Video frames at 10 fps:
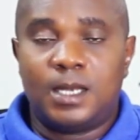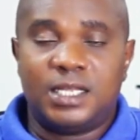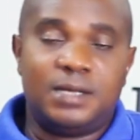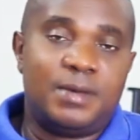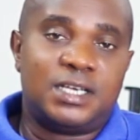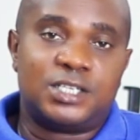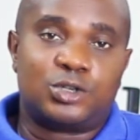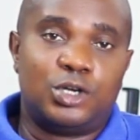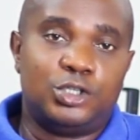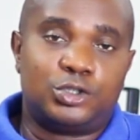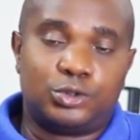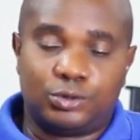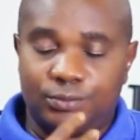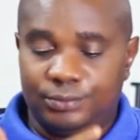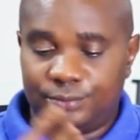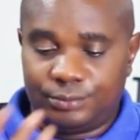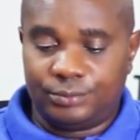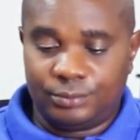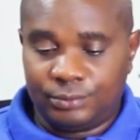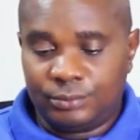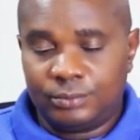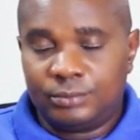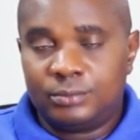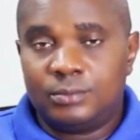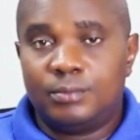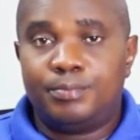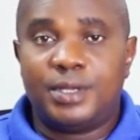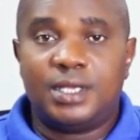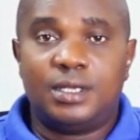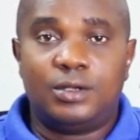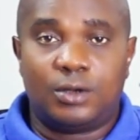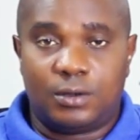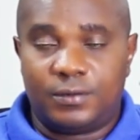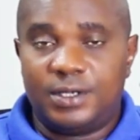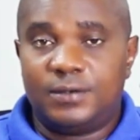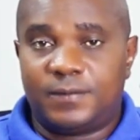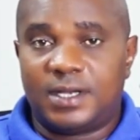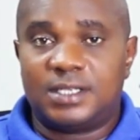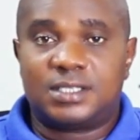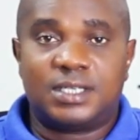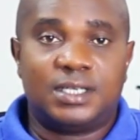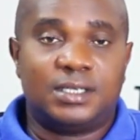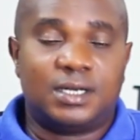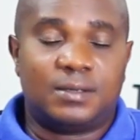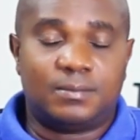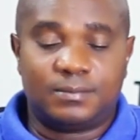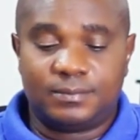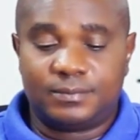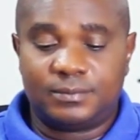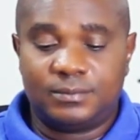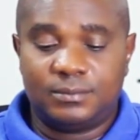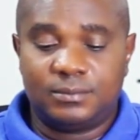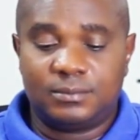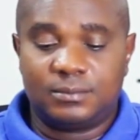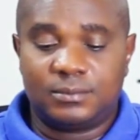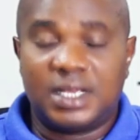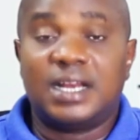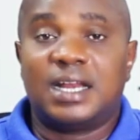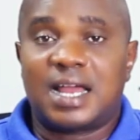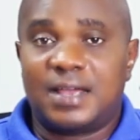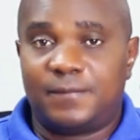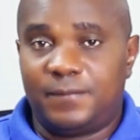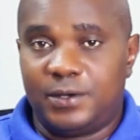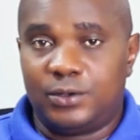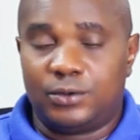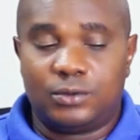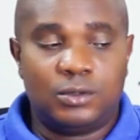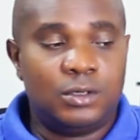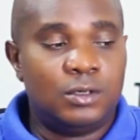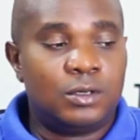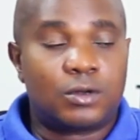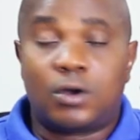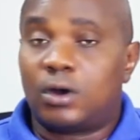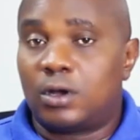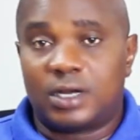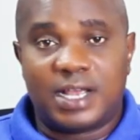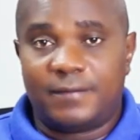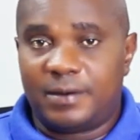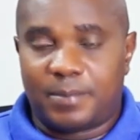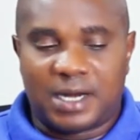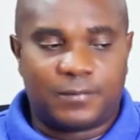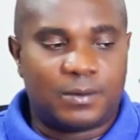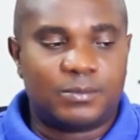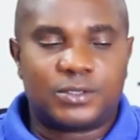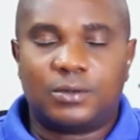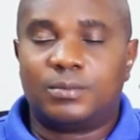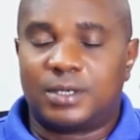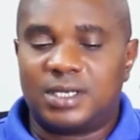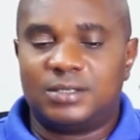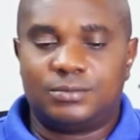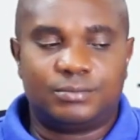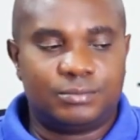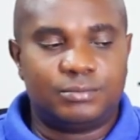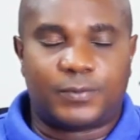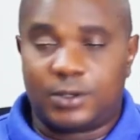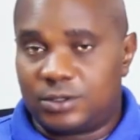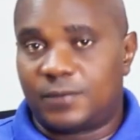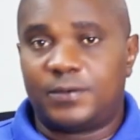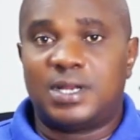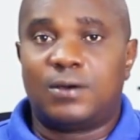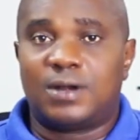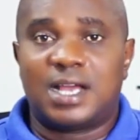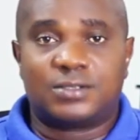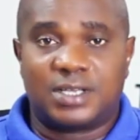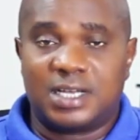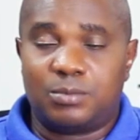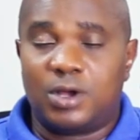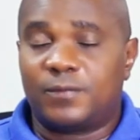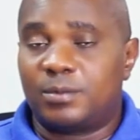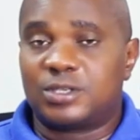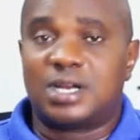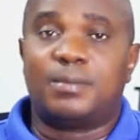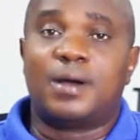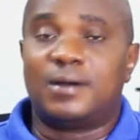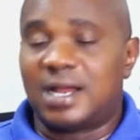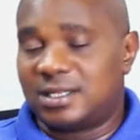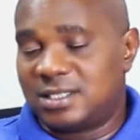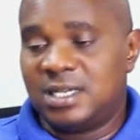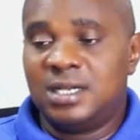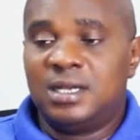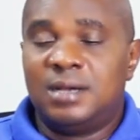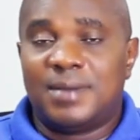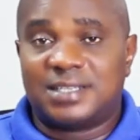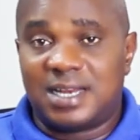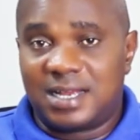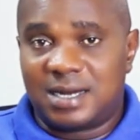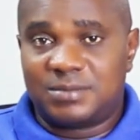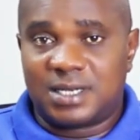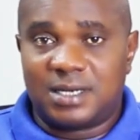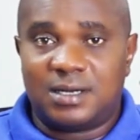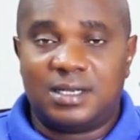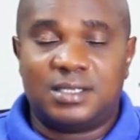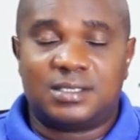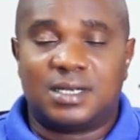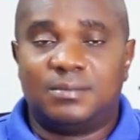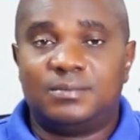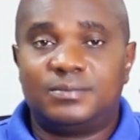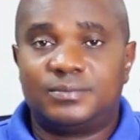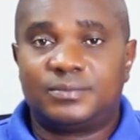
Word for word: the image is going to be your real face in um, in a live video call on every platform. So, but for those of you that would like to get more information about that, my Telegram channel is um,